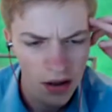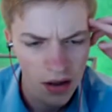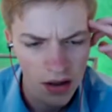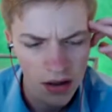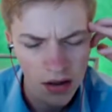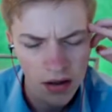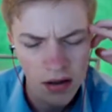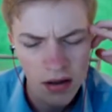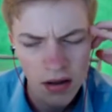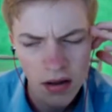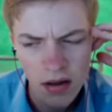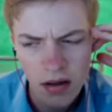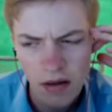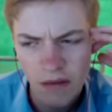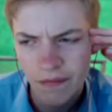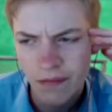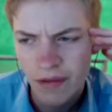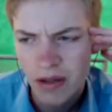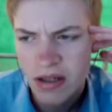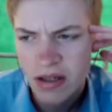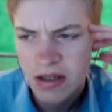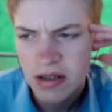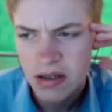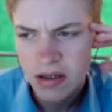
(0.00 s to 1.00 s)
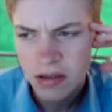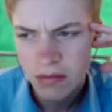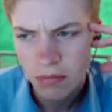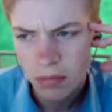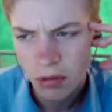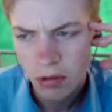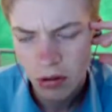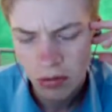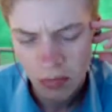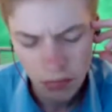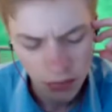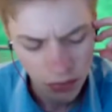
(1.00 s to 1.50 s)
Yeah, fatty
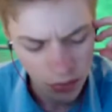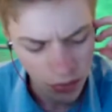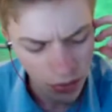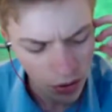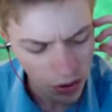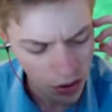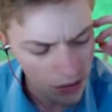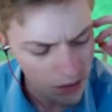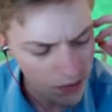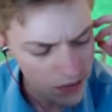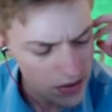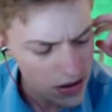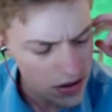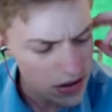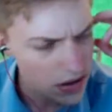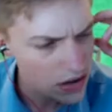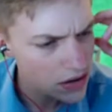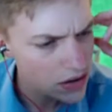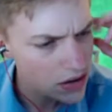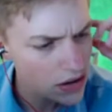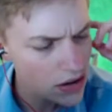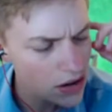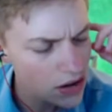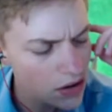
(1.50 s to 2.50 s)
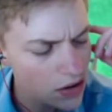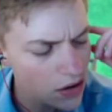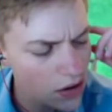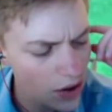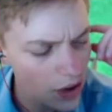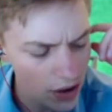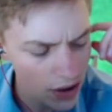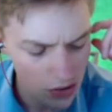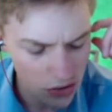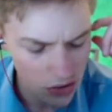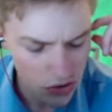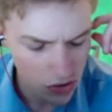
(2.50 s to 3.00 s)
bum bum sitting
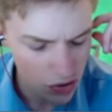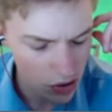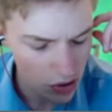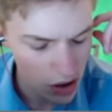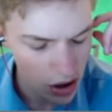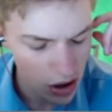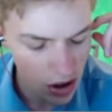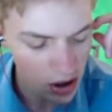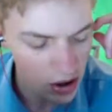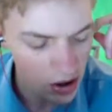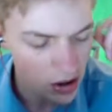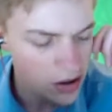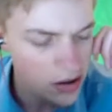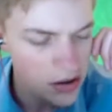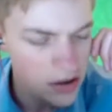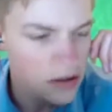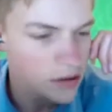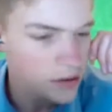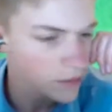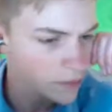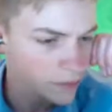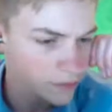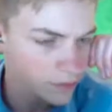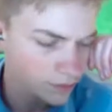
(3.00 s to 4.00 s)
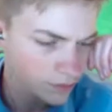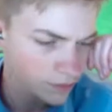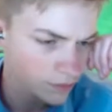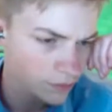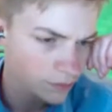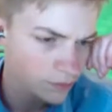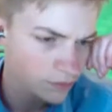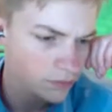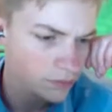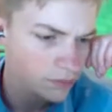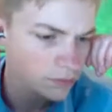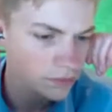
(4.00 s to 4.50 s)
in the toilet.
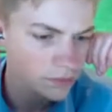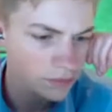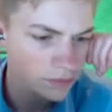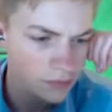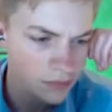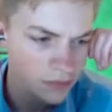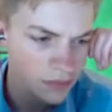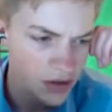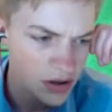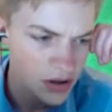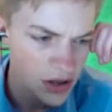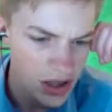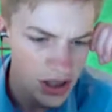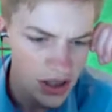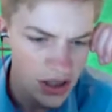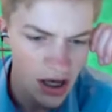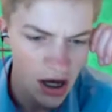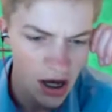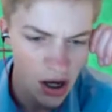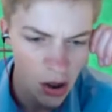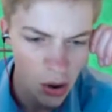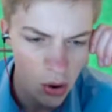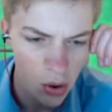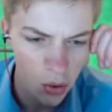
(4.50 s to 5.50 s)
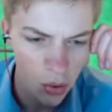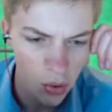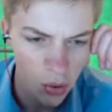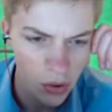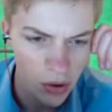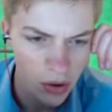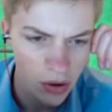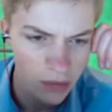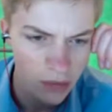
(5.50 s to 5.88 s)
She gone.